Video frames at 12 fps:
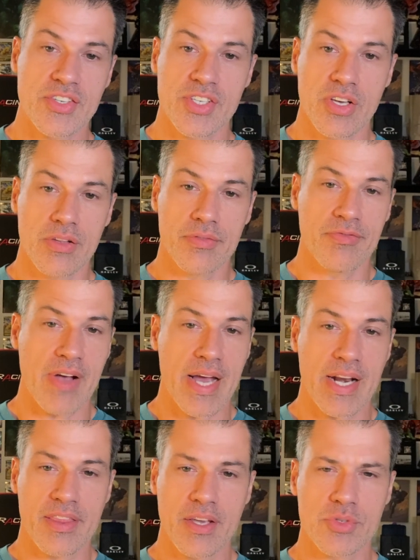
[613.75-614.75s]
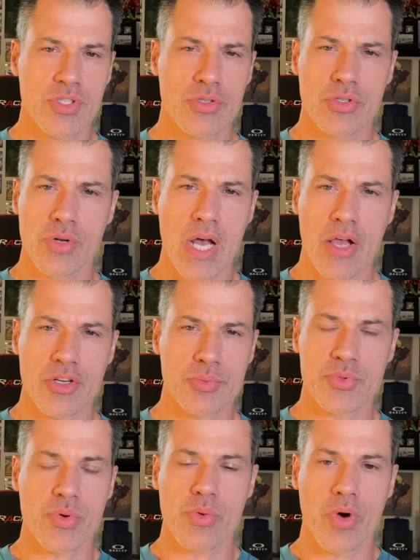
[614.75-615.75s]
sale find. I think it was $2,
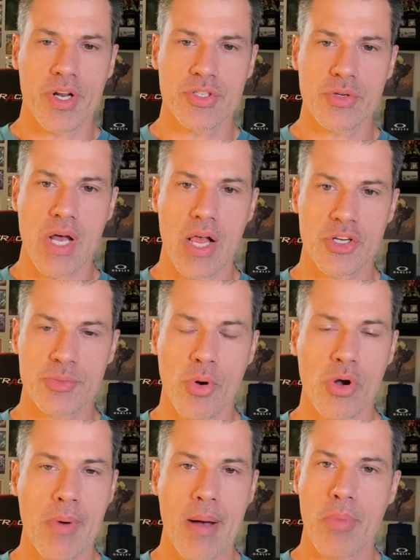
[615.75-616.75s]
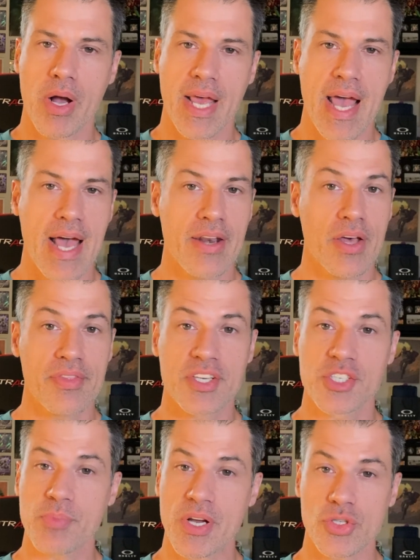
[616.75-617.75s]
between $1 and $2. Pokemon bucket hat, nothing
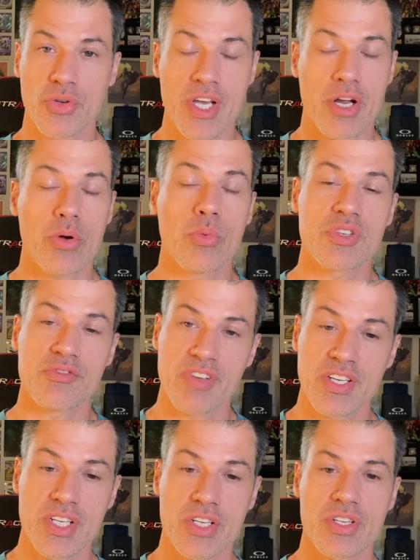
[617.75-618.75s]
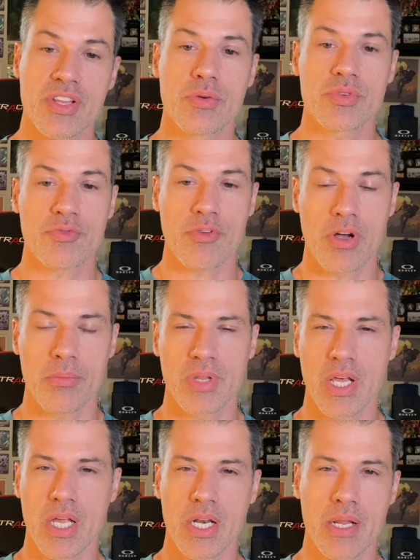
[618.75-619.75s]
special here. It was vintage. I think it was from
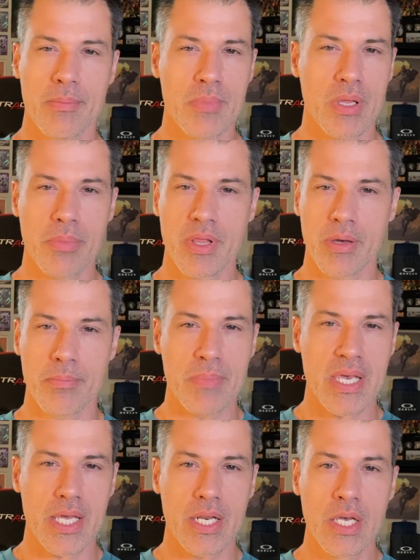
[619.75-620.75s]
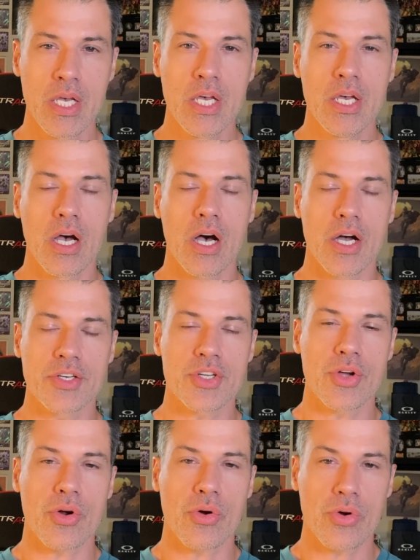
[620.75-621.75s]
the mid
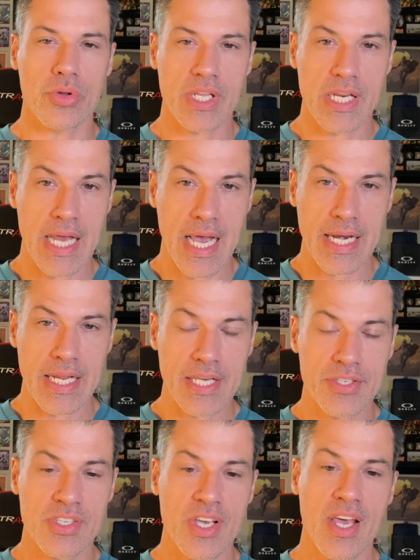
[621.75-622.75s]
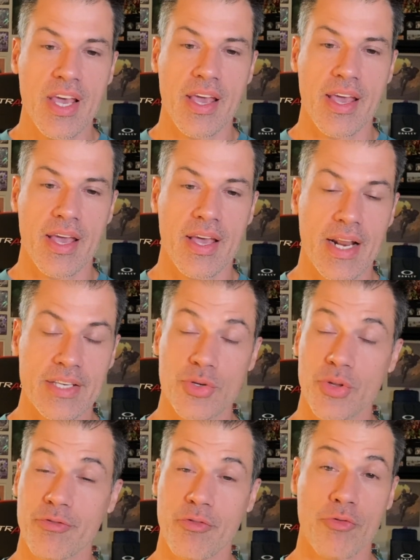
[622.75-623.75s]
to early 90s. And I
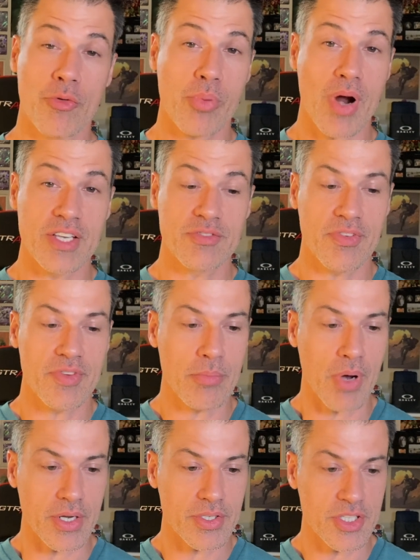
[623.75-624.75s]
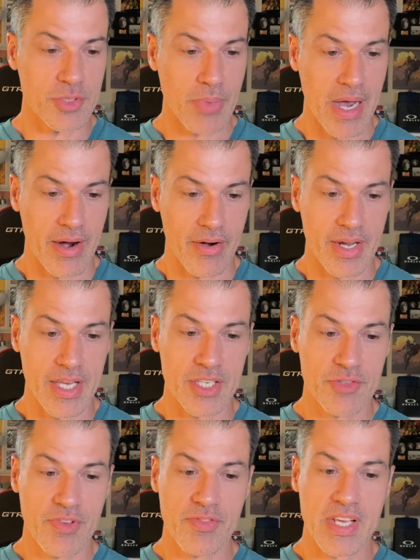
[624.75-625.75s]
sold it for full price, $50. This buyer
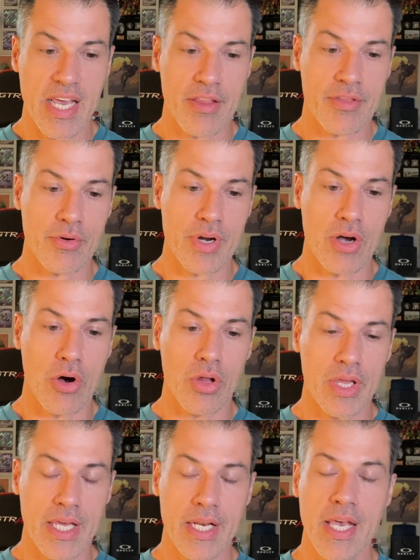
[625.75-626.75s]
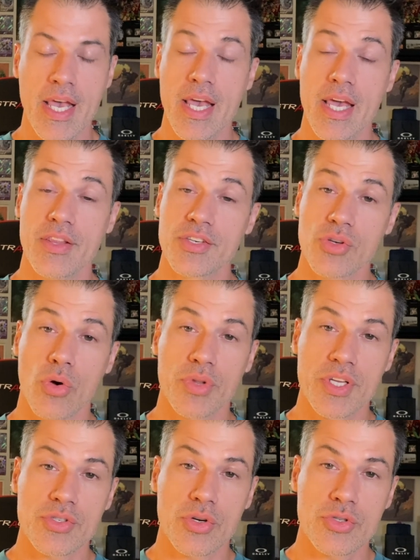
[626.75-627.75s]
is $58.30 all in. And this
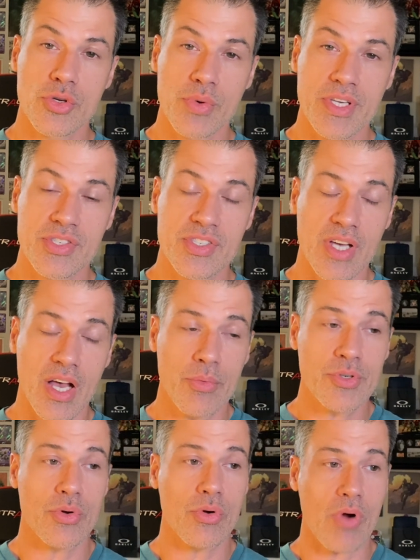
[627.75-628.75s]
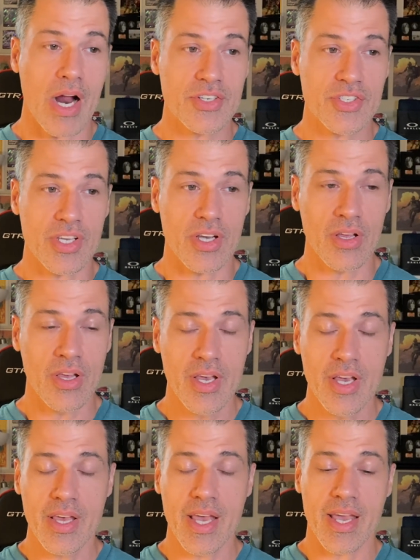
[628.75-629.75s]
only took 2 weeks to sell. I went to a garage sale
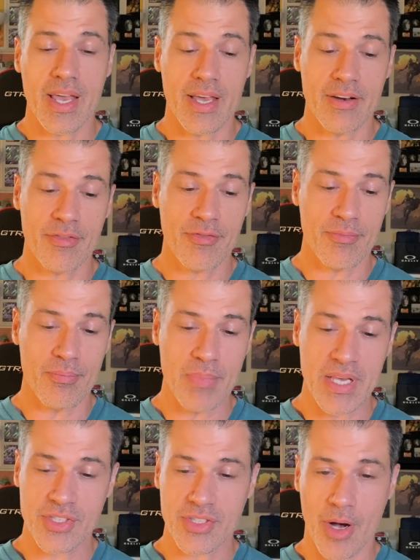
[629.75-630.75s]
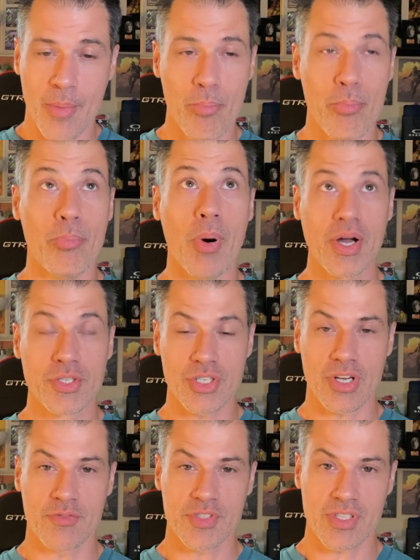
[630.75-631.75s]
and missed a bunch
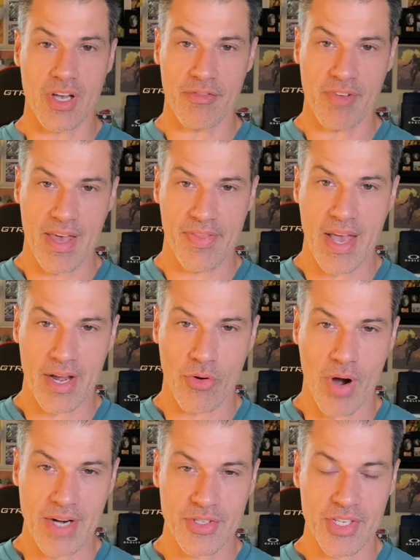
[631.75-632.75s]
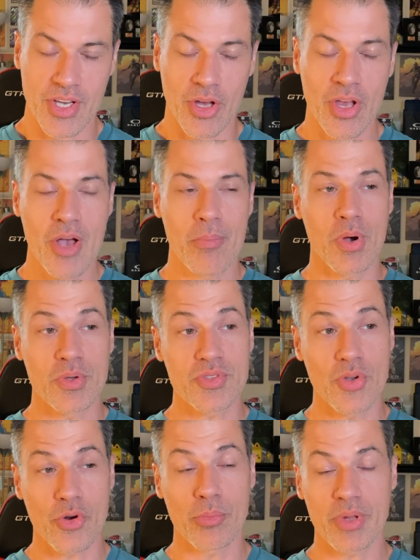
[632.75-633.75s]
of stuff at that garage sale. Most
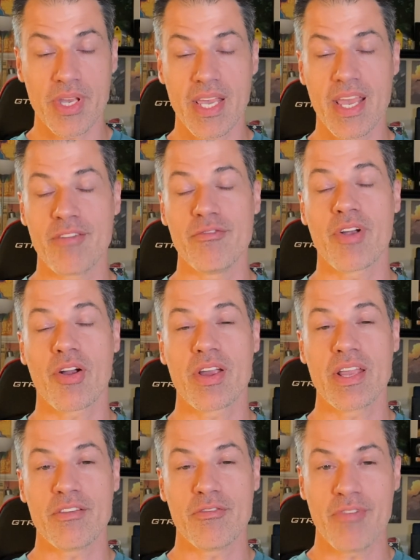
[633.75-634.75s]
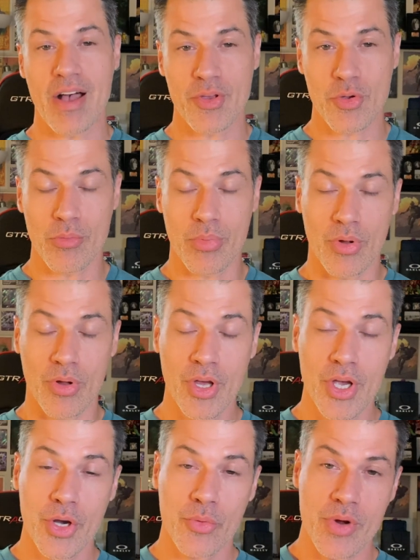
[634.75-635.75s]
notably, a very valuable
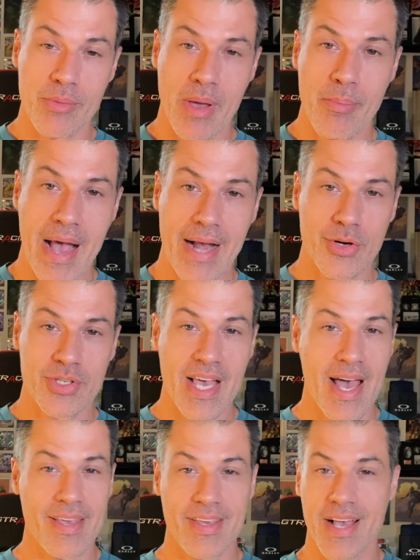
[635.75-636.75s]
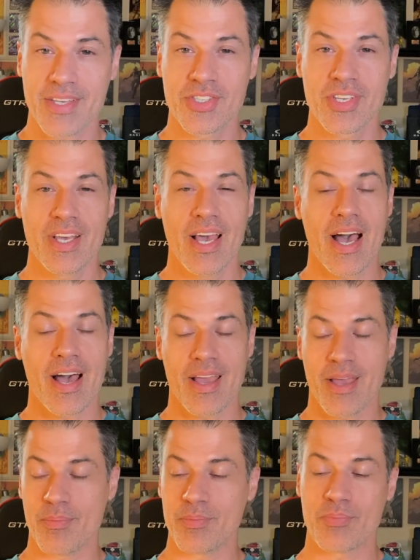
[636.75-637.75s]
Green Bay Packers hat. Yes, I
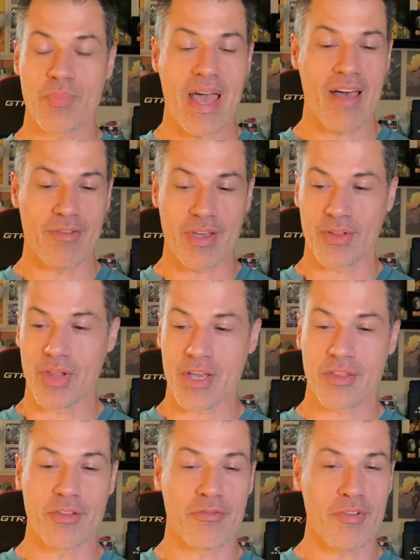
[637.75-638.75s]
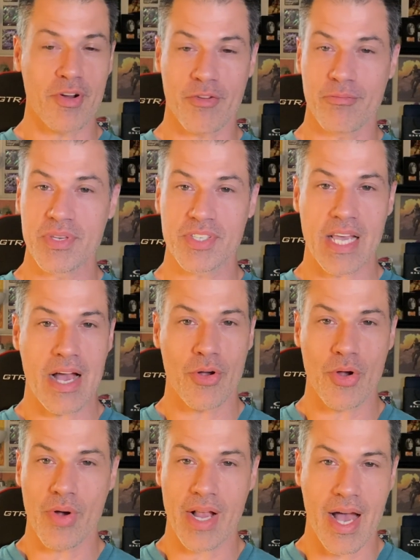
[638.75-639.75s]
am having like the fear of missing
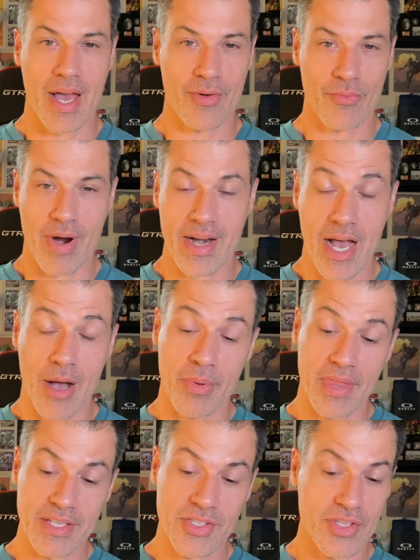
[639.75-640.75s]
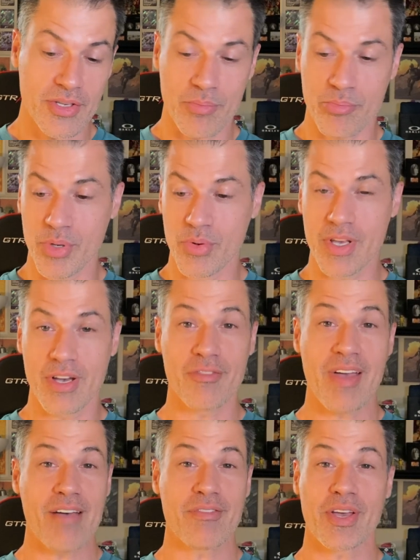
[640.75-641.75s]
out going on right now, but that's the beauty
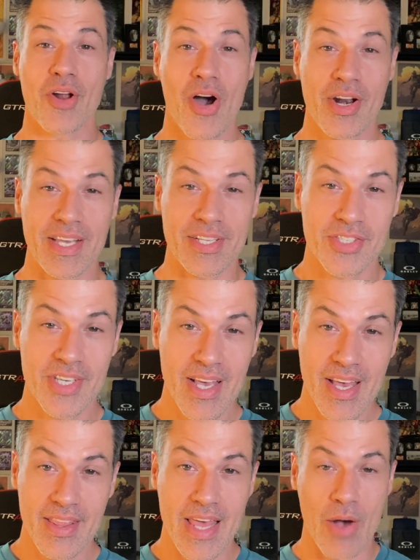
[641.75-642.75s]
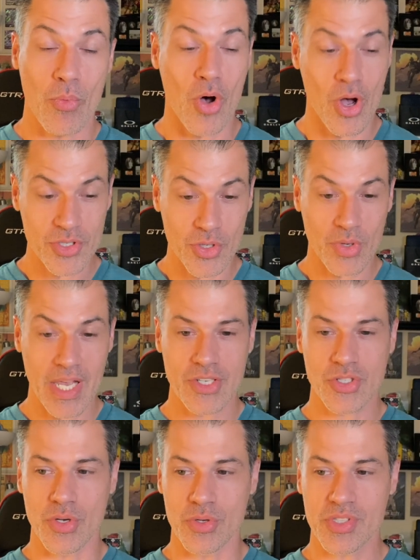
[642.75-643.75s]
of having an audience that will also
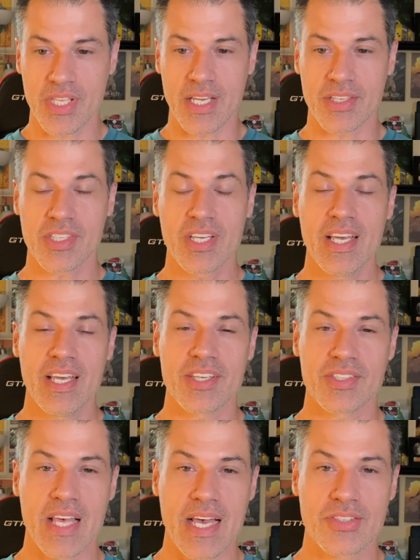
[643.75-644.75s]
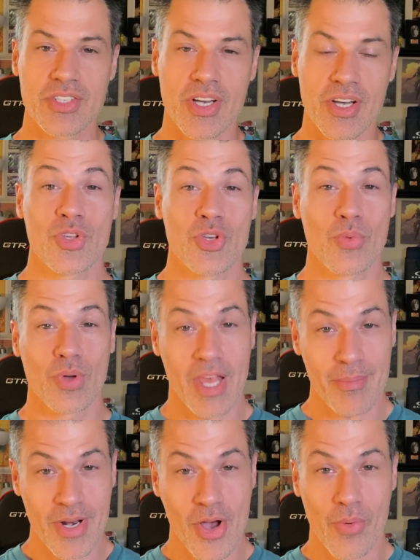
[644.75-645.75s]
catch those things, is that you will
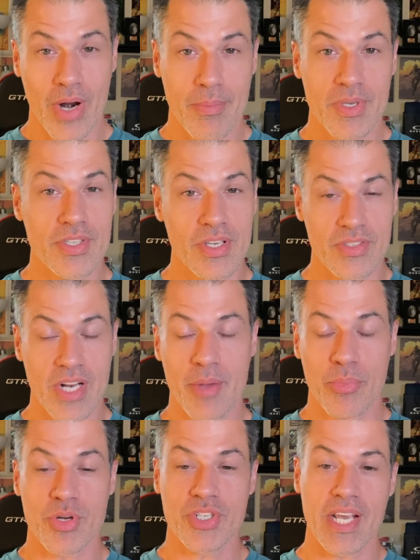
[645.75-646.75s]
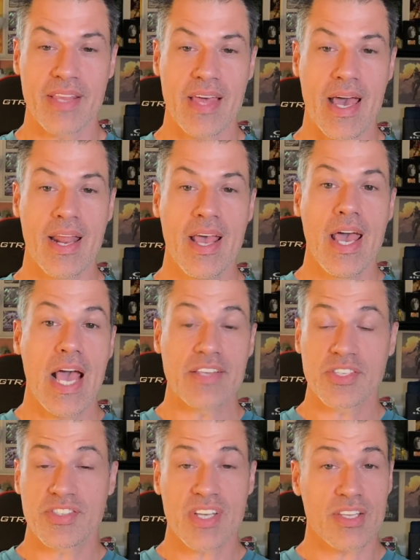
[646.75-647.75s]
let me know when I miss things, and I appreciate that.
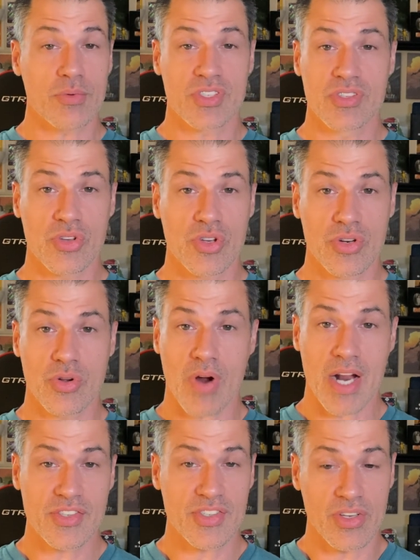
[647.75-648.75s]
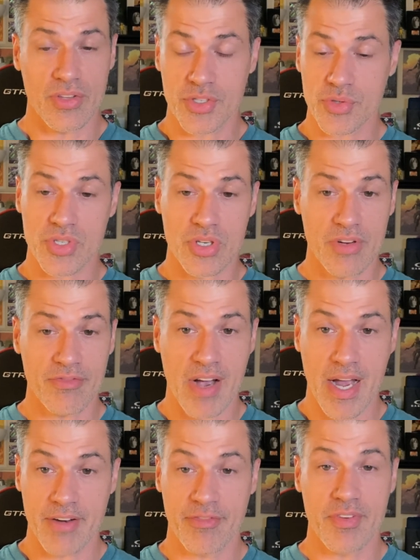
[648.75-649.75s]
As it stands, that was still a good garage sale, and this was a good
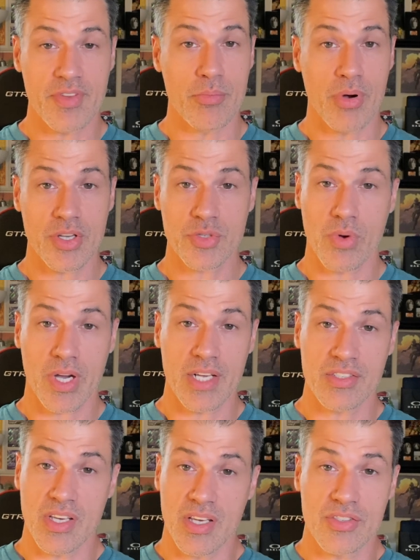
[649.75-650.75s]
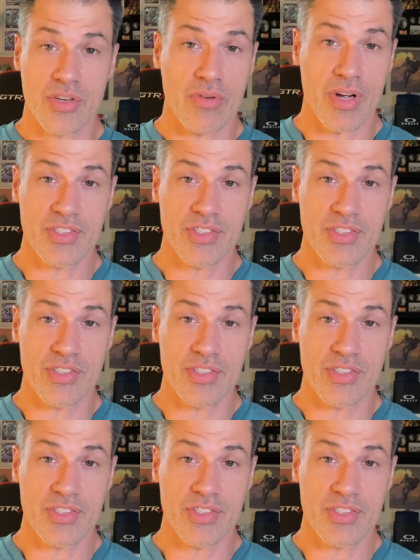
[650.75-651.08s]
find, $50. What can I say? That's a great